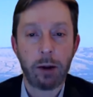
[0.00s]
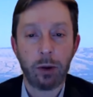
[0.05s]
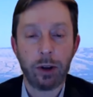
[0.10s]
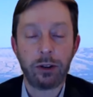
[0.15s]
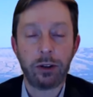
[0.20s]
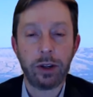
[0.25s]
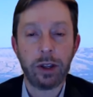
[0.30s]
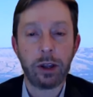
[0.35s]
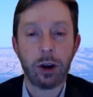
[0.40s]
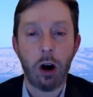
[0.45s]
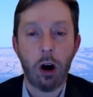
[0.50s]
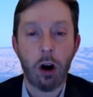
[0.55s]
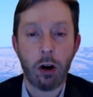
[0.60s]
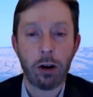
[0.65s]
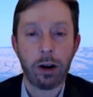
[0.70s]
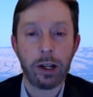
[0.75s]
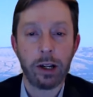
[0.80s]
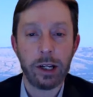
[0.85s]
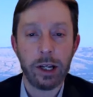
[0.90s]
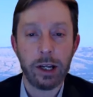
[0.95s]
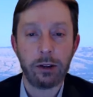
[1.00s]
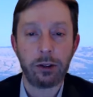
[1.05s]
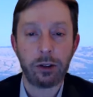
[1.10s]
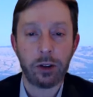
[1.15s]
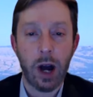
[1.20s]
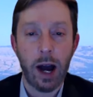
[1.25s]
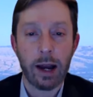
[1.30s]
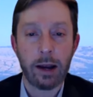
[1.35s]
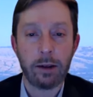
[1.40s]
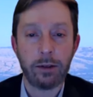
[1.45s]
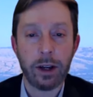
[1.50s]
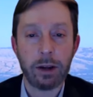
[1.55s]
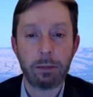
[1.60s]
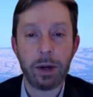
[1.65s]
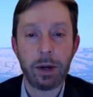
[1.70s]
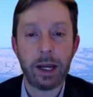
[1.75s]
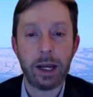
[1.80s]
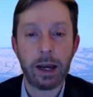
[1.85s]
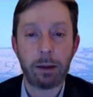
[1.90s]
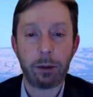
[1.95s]
We see the R&D side of it,
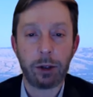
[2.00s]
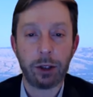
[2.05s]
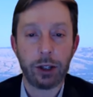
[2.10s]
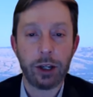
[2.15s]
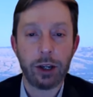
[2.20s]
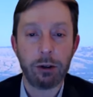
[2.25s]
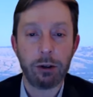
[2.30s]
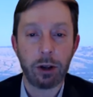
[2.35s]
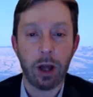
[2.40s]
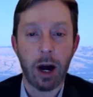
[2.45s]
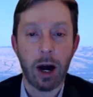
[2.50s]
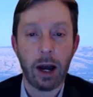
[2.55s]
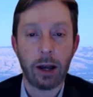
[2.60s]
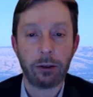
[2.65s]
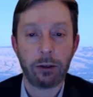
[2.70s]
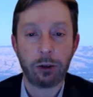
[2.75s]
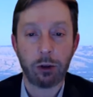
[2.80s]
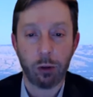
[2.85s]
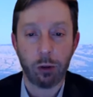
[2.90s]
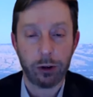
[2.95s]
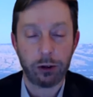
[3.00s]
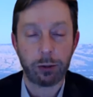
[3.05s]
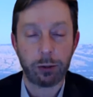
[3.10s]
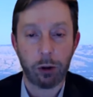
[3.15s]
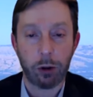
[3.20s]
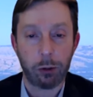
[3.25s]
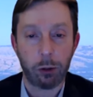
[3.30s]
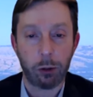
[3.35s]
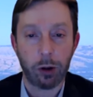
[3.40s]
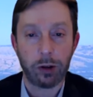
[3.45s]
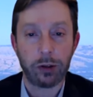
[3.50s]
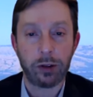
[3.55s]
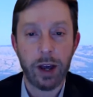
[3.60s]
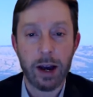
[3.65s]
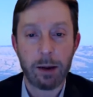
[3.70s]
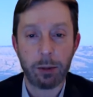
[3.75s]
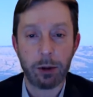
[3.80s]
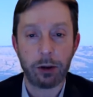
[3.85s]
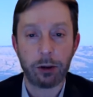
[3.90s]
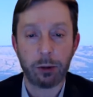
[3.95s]
being able to utilize CRISPR, for
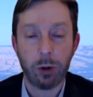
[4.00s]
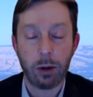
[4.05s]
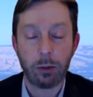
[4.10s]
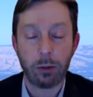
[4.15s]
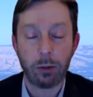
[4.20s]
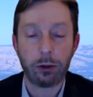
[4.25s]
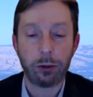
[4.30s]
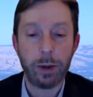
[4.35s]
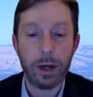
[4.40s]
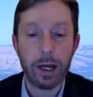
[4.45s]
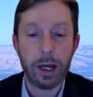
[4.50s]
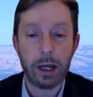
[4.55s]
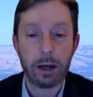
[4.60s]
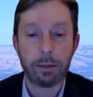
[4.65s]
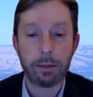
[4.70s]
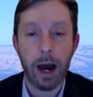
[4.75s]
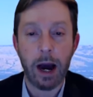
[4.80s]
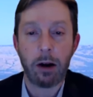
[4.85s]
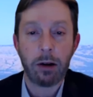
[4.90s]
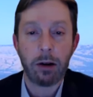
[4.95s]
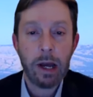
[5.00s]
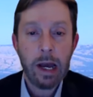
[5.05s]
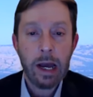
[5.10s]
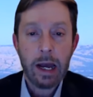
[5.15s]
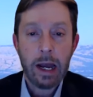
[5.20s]
example, as Gwen was speaking about,